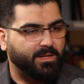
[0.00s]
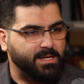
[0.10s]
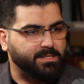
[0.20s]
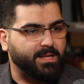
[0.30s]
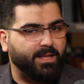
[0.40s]

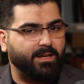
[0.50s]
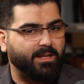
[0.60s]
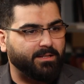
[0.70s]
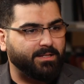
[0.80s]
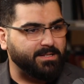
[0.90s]
Yes, and
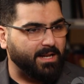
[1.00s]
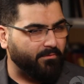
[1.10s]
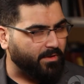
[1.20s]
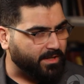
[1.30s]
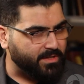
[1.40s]
it doesn't
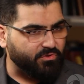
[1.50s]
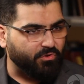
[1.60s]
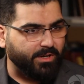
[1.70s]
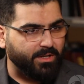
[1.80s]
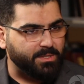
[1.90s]
have any
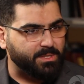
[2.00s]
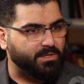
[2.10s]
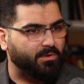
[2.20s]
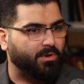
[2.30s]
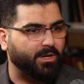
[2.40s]
strings
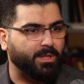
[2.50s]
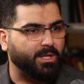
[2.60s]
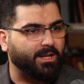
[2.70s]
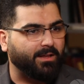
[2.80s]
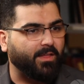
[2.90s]
or
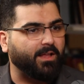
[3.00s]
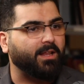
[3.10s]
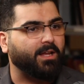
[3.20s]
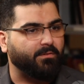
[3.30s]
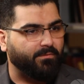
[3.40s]
anything like that,
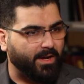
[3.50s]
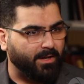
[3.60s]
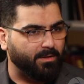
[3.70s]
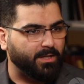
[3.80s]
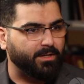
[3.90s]
like a
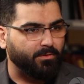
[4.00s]
violin